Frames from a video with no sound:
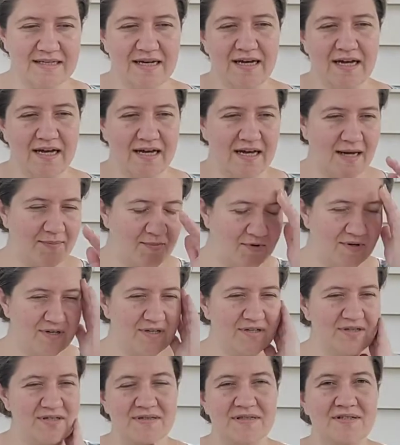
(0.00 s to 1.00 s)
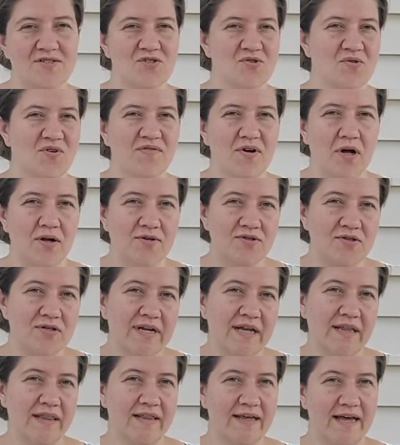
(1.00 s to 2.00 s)
I'm going to sort of
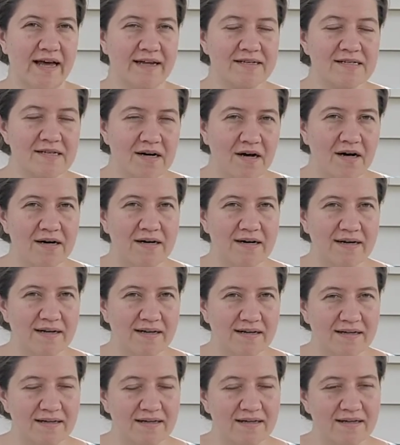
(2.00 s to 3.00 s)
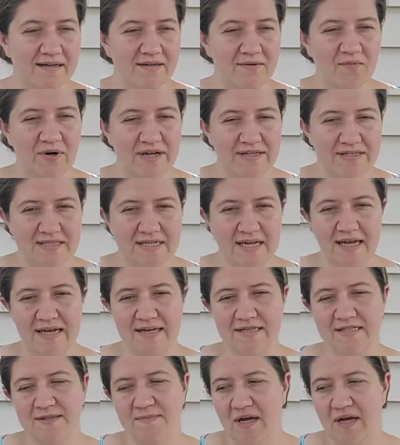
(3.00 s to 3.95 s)
alternate that on uh, Wednesdays.